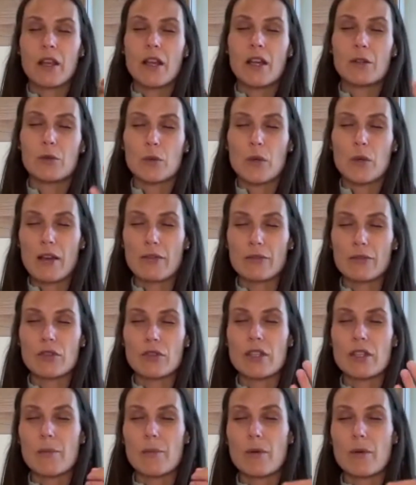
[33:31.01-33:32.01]
and we have to
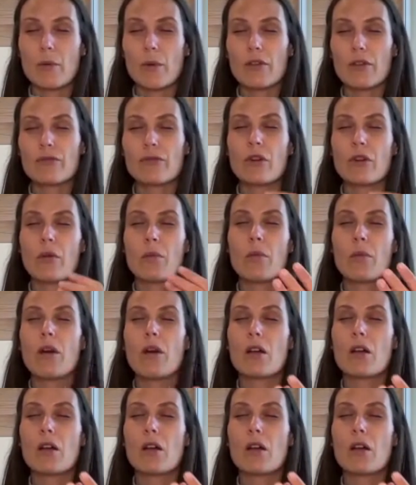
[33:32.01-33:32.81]
step away from